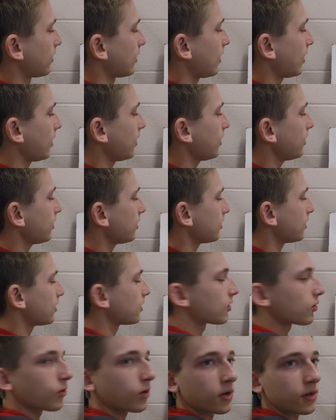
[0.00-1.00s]
A
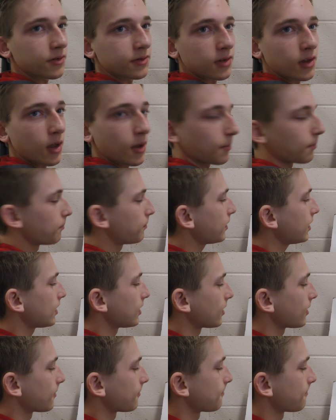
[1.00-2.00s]
equals
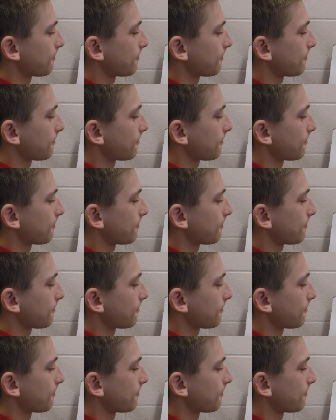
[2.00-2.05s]
B,